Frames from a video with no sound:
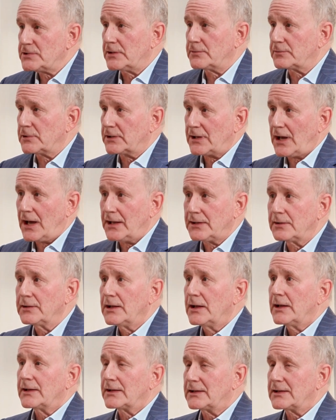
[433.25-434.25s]
and kind of
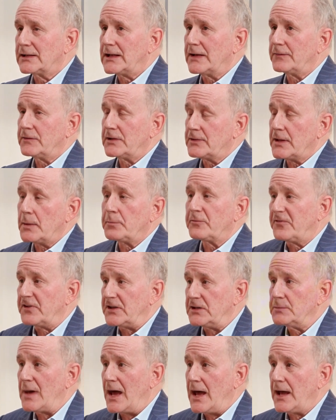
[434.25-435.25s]
giving them
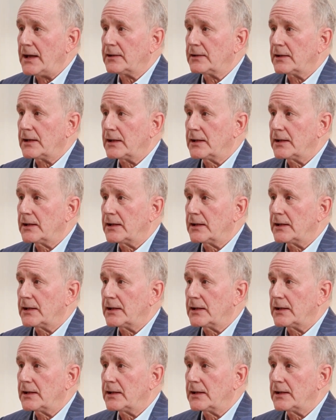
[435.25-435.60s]
feedback.